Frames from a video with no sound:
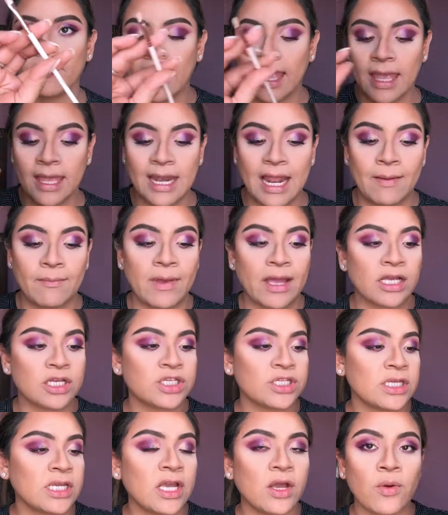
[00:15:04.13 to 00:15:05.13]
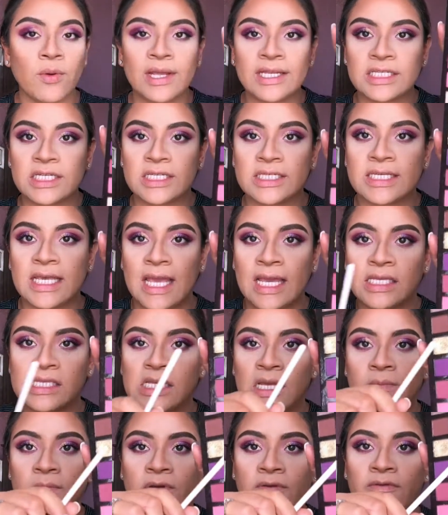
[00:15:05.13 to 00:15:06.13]
and I'm actually going to take
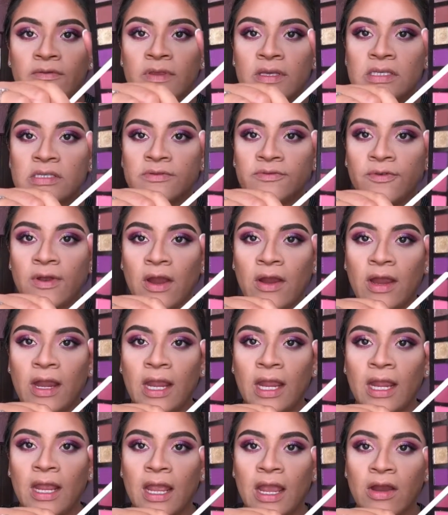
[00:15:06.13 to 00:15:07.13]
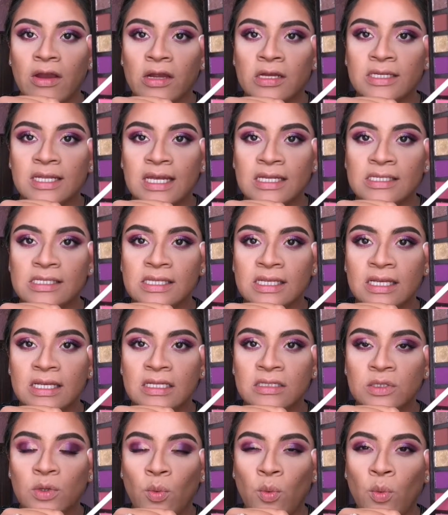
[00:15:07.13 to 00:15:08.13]
some of this very
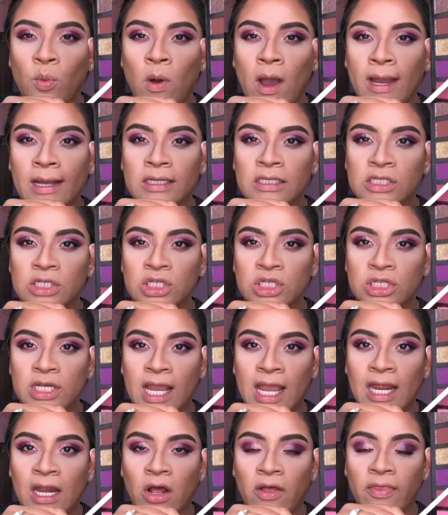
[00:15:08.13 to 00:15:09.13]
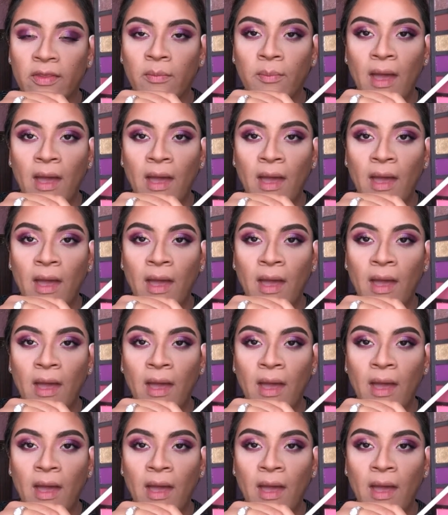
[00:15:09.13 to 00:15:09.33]
iridescent white shade on the